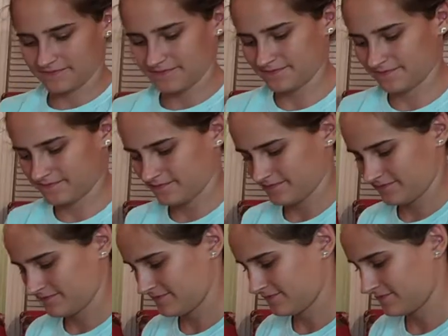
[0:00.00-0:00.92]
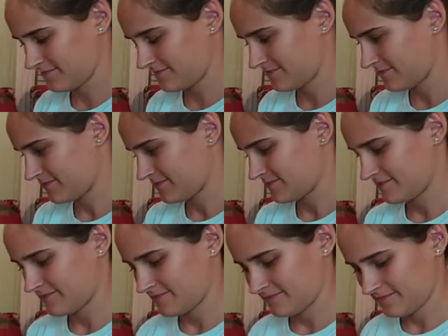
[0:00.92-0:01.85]

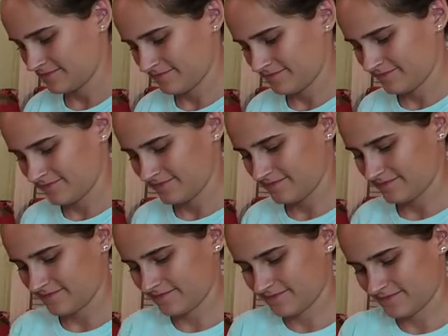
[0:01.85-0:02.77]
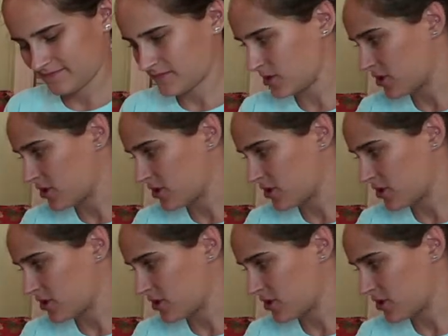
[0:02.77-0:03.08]
Nothing is said.